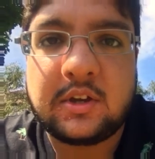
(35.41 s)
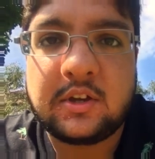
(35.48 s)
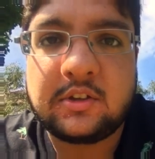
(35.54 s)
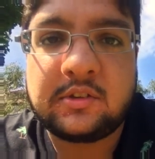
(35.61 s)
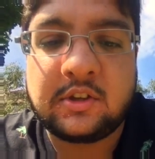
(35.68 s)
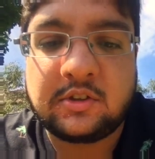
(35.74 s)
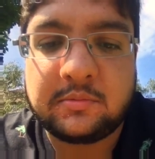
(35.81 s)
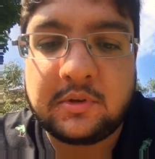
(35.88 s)

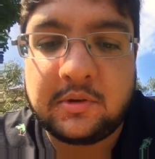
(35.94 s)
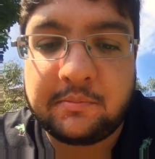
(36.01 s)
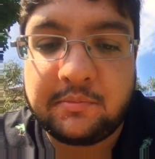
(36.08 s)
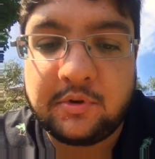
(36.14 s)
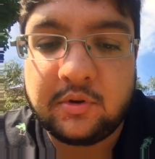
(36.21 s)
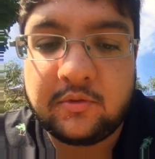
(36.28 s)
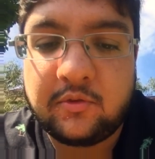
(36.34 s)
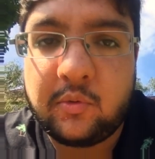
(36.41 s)
It's said to be a
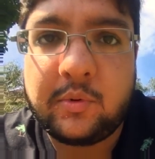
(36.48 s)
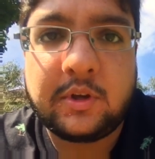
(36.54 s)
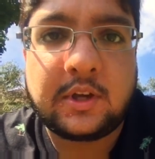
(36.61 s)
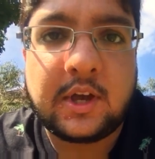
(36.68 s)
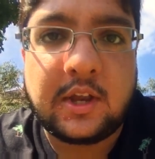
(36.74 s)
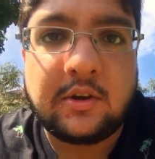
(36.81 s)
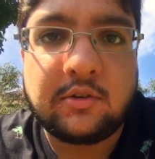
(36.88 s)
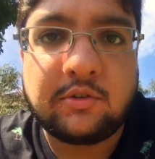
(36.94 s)
beautiful
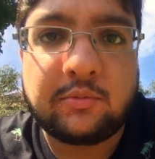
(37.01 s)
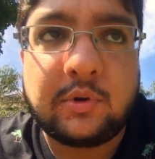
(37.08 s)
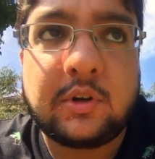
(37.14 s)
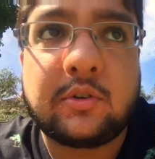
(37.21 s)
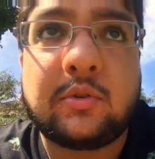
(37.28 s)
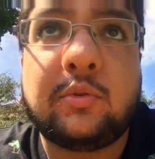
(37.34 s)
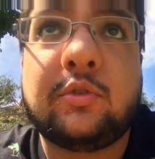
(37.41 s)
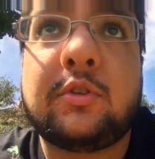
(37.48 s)
weekend as
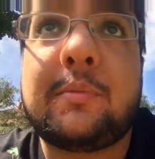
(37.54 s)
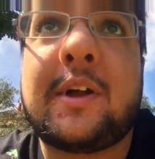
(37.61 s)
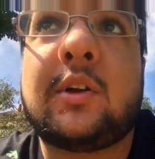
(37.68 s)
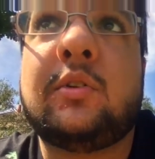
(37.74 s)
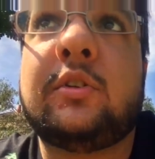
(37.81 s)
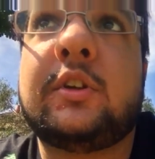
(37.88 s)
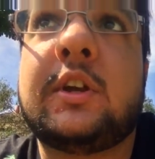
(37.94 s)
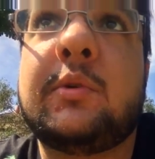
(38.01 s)
well, of course, the
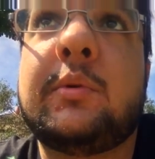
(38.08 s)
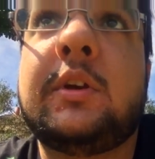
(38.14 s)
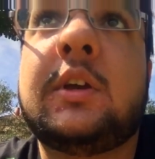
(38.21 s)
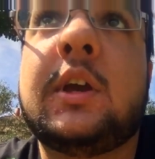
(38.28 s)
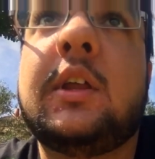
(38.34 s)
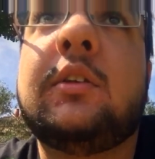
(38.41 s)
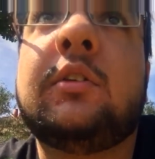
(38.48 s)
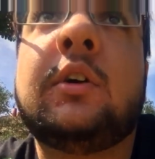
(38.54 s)
bank holiday
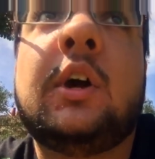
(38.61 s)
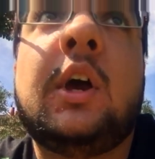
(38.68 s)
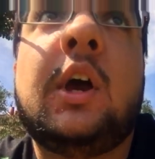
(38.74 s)
weekend.